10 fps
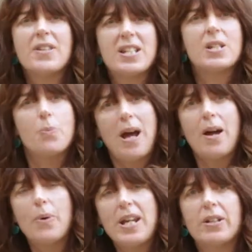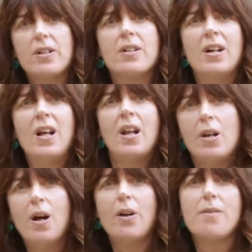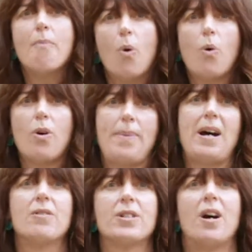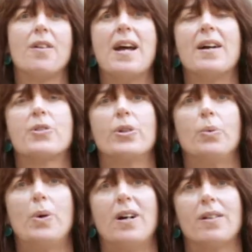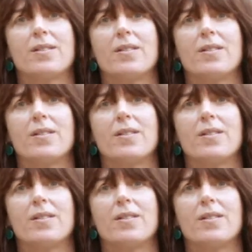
This is where we can learn more about our natural world.